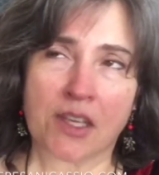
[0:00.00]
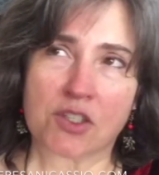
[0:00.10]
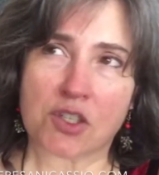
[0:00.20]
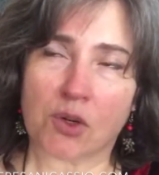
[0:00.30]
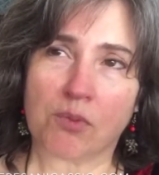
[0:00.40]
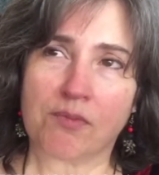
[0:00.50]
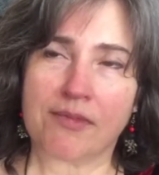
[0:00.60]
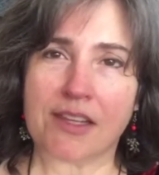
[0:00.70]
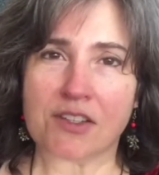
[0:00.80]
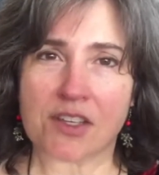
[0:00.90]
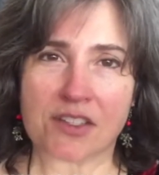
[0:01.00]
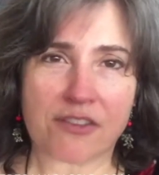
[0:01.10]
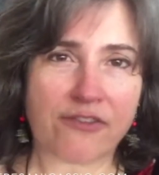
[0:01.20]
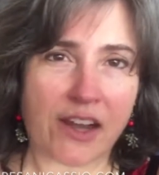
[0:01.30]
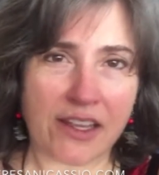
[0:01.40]
So there's
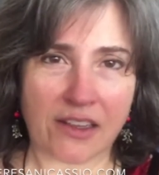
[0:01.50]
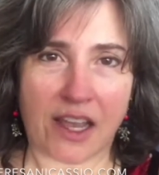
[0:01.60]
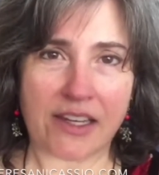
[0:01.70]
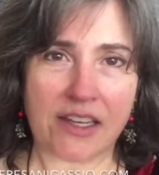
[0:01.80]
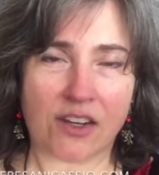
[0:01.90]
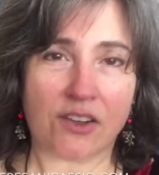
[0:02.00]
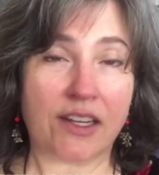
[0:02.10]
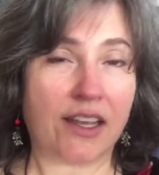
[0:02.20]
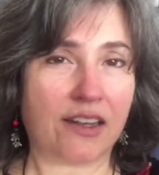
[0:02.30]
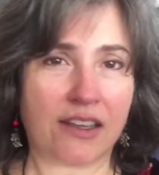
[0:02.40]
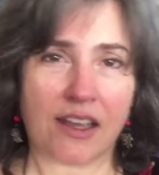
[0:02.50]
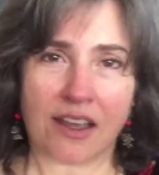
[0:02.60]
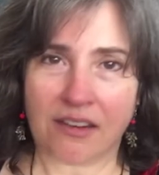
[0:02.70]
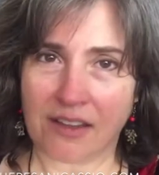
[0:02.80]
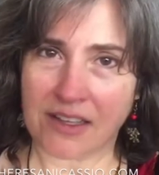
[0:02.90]
a fine line here, and
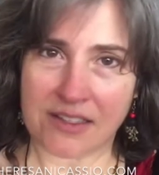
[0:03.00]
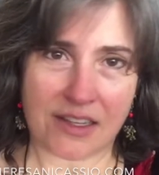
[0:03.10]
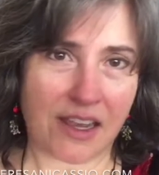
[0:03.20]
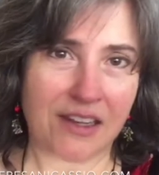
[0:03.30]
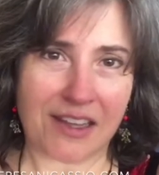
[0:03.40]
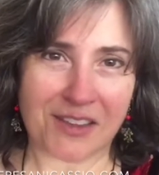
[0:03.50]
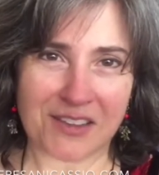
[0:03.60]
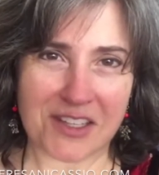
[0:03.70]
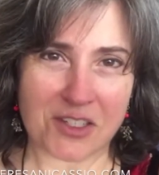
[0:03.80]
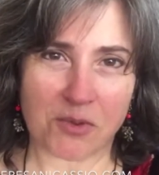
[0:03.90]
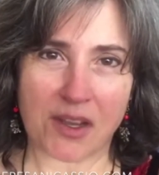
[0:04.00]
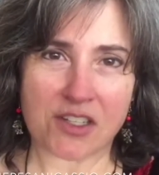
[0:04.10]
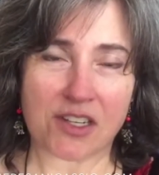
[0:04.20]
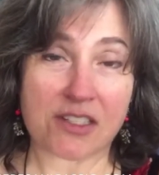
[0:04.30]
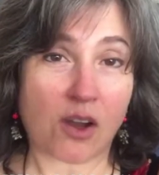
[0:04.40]
again, as in any other
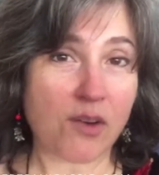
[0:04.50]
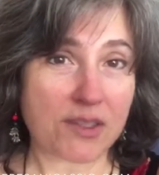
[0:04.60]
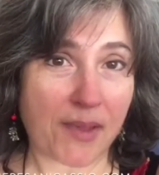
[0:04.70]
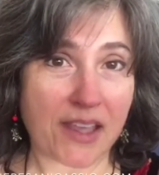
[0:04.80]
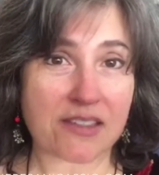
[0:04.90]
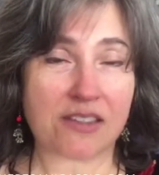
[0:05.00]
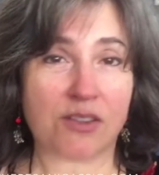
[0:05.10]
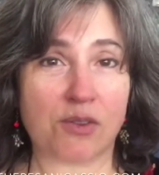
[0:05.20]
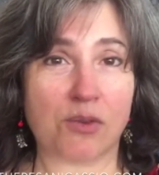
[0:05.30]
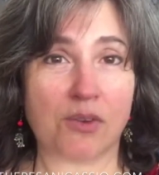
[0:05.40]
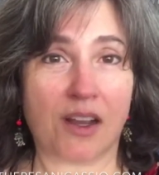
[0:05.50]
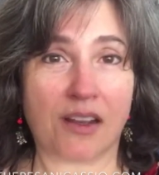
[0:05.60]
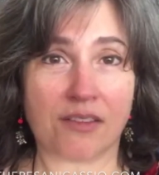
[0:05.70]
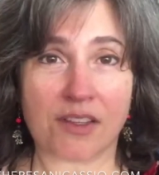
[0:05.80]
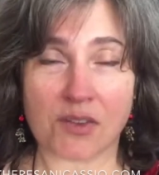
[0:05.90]
situation, it's always best to
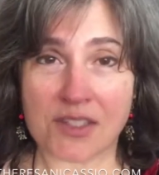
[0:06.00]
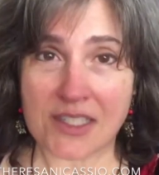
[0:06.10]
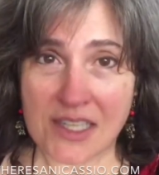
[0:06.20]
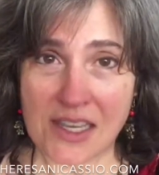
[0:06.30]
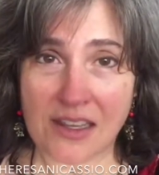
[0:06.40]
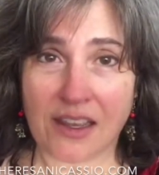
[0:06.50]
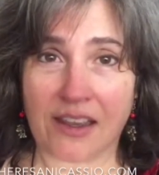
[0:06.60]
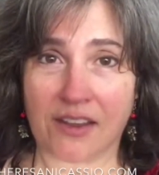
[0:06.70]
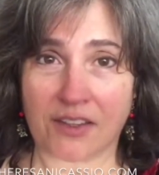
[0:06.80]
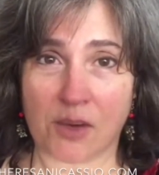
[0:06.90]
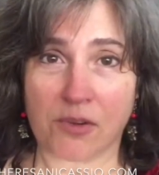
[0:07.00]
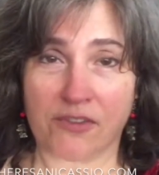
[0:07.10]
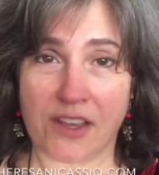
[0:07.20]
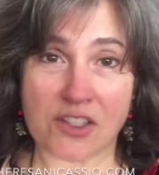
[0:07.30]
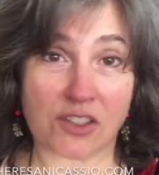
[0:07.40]
seek a healthcare
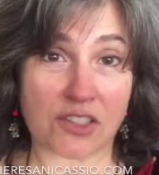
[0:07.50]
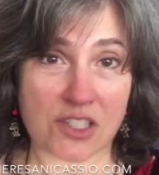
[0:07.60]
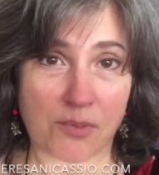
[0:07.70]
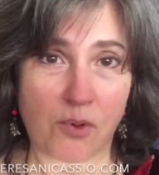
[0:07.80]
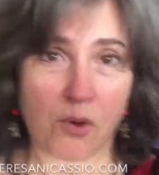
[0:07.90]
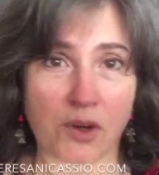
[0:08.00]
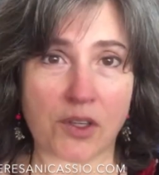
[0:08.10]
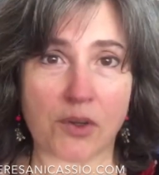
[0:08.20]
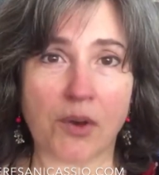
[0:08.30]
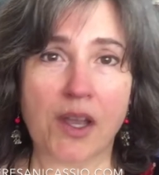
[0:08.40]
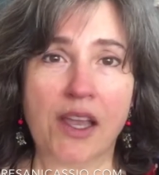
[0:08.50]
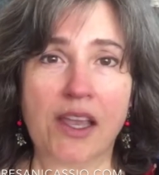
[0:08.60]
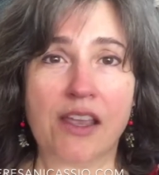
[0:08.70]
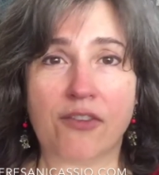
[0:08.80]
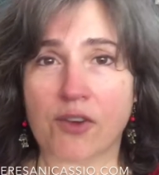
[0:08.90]
professional to support you
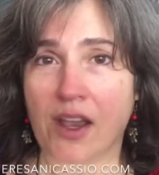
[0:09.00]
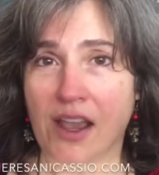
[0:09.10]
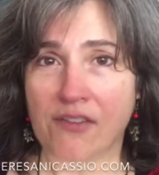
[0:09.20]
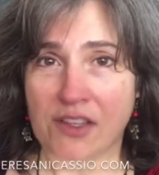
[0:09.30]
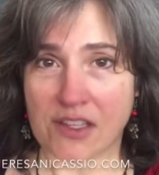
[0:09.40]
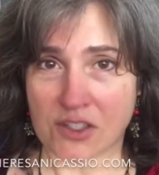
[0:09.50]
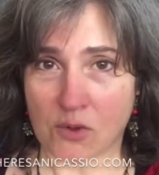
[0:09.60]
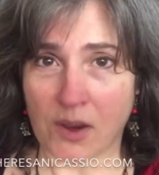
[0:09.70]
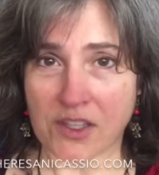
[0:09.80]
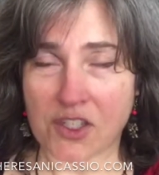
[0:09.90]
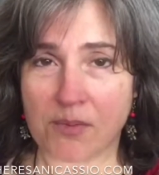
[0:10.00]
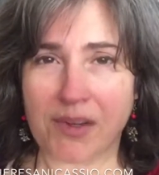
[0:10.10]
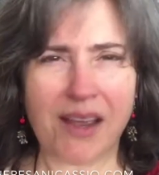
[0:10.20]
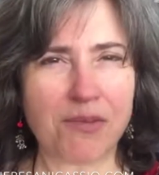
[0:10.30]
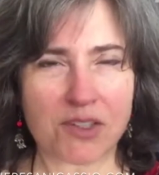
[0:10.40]
if you're having this question.
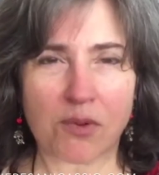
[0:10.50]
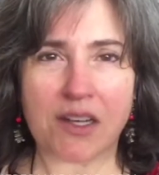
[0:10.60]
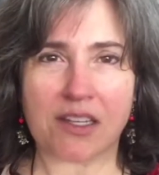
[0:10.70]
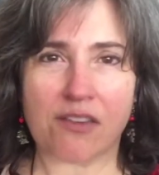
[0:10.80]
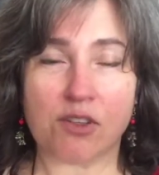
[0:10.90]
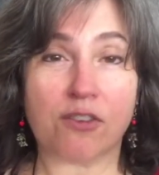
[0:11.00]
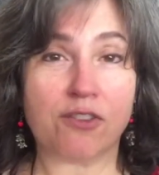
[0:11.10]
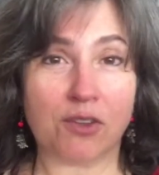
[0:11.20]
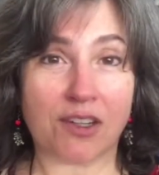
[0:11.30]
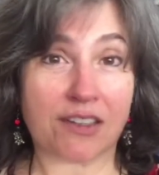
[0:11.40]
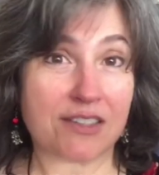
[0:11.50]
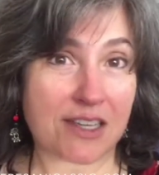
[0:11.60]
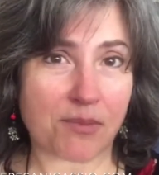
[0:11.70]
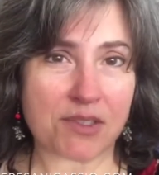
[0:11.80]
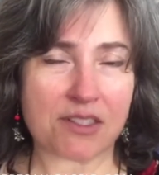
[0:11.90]
But I'm just wanting to give you a few little
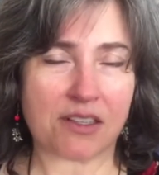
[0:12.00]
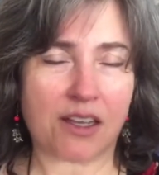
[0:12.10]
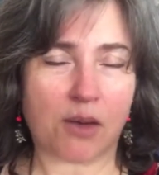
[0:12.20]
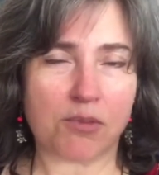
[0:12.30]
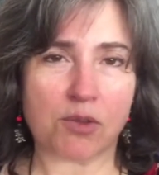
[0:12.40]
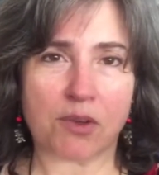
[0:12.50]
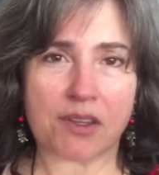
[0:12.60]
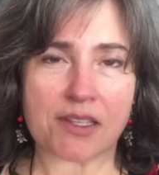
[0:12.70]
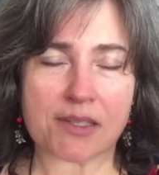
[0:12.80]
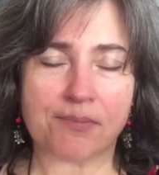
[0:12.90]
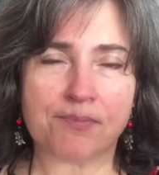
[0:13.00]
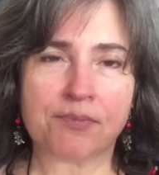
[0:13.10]
tips to help you with this.